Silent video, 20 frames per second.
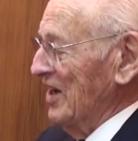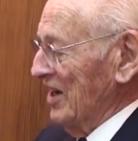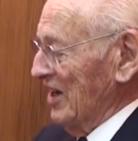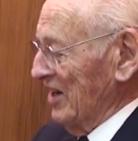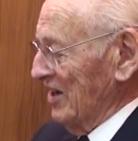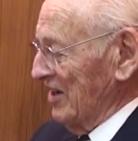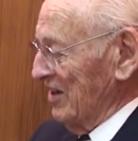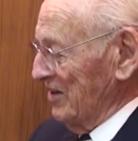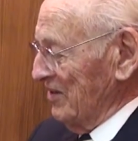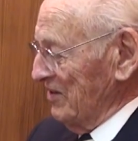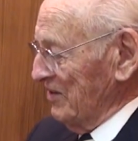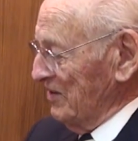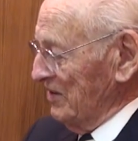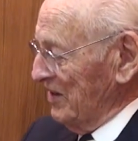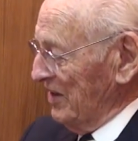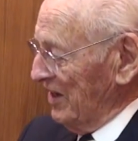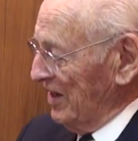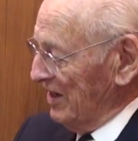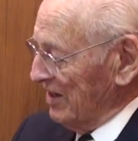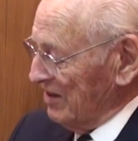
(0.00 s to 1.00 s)

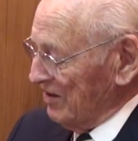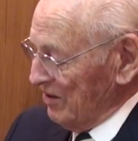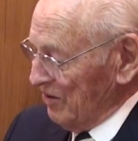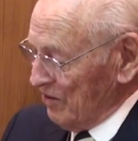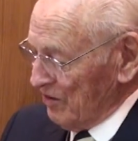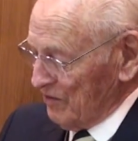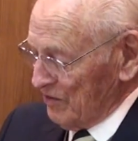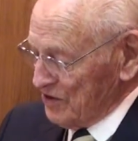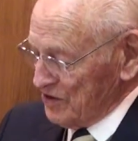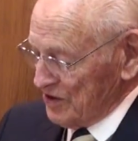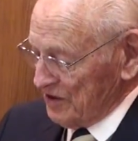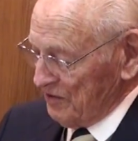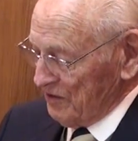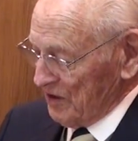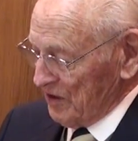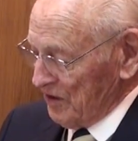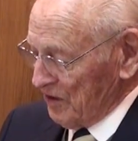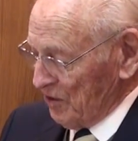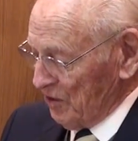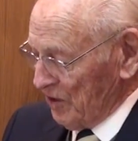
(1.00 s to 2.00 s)
At University of
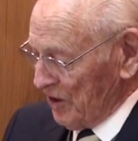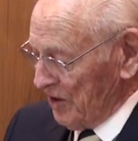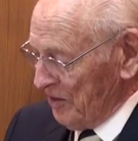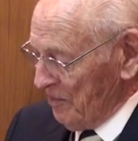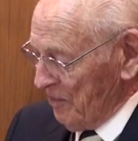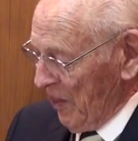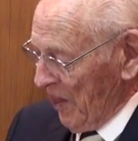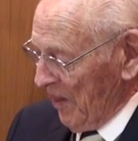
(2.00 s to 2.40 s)
Illinois.